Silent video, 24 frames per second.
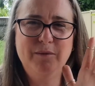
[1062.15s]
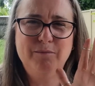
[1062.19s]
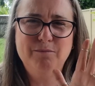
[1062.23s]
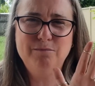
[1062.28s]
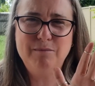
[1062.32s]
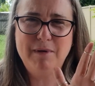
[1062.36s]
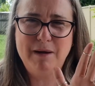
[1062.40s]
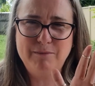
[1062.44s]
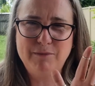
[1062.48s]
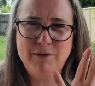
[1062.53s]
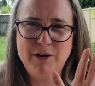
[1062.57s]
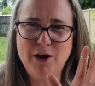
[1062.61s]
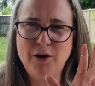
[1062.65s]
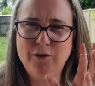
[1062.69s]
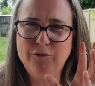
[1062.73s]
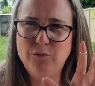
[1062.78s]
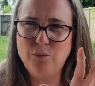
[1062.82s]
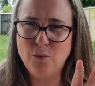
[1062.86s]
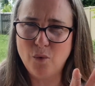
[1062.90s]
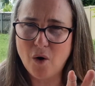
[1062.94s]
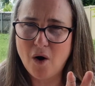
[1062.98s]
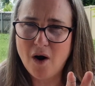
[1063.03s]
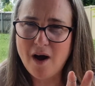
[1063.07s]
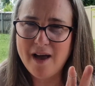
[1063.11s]
memory of
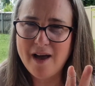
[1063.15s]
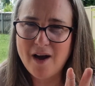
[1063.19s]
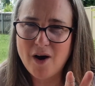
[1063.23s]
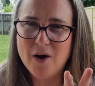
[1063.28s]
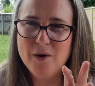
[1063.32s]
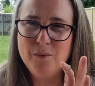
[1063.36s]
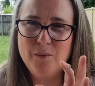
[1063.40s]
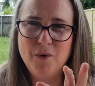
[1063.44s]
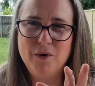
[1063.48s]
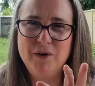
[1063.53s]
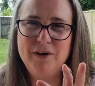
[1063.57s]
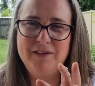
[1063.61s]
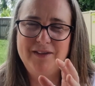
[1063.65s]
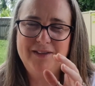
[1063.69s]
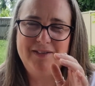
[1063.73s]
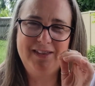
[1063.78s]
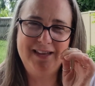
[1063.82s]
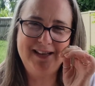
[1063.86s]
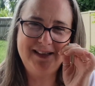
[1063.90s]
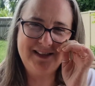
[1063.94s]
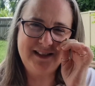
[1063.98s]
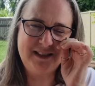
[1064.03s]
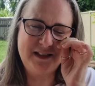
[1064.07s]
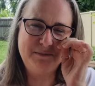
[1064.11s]
why I wanted
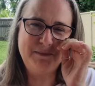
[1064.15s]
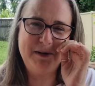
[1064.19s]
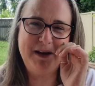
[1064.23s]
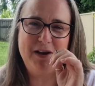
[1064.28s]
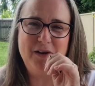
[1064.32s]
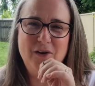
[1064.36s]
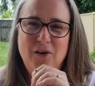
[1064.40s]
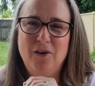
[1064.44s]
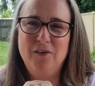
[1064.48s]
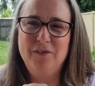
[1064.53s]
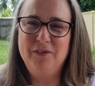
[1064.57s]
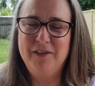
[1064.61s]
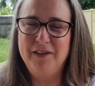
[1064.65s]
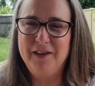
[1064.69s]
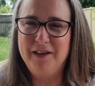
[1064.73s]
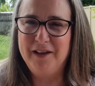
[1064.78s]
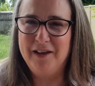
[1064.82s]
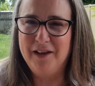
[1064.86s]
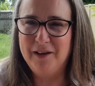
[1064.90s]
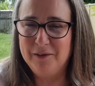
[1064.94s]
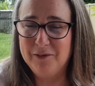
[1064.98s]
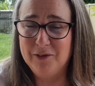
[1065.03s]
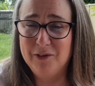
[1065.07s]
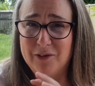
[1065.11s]
this to be on
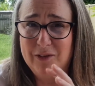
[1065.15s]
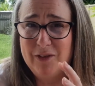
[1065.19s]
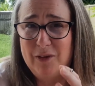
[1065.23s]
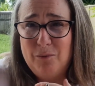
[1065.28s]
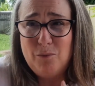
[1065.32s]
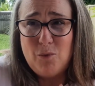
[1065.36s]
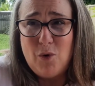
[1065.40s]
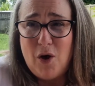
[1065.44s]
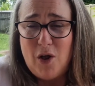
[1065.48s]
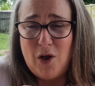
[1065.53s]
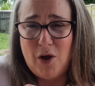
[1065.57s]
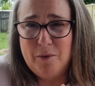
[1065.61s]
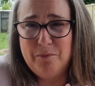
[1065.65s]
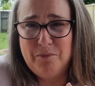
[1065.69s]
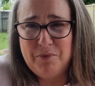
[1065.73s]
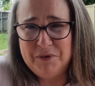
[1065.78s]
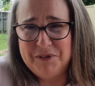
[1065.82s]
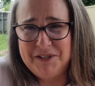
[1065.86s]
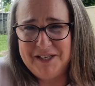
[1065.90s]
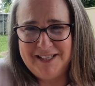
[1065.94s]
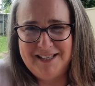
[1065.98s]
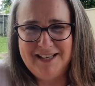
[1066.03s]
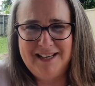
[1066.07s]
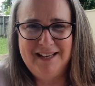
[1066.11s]
why I'm
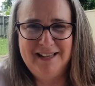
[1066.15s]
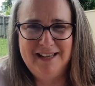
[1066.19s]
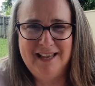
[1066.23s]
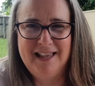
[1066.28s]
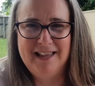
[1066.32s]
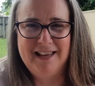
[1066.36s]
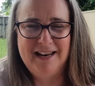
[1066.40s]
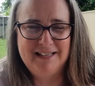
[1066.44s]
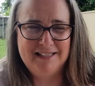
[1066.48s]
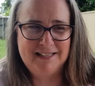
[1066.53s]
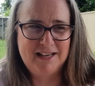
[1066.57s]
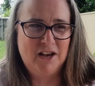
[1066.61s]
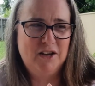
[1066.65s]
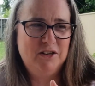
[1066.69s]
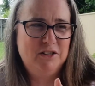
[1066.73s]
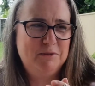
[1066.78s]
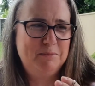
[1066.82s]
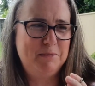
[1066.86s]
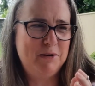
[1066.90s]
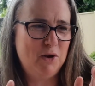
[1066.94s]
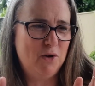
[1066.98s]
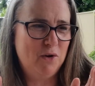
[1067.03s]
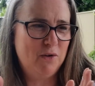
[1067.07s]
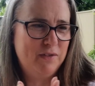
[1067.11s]
predicting that it's going to
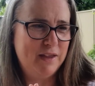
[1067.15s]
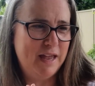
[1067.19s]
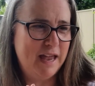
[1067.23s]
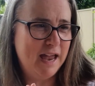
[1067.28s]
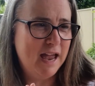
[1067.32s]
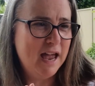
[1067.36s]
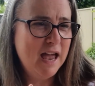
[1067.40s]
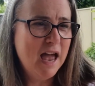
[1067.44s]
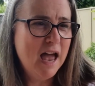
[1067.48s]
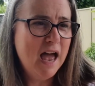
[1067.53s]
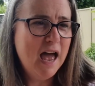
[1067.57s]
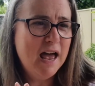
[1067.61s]
be on there.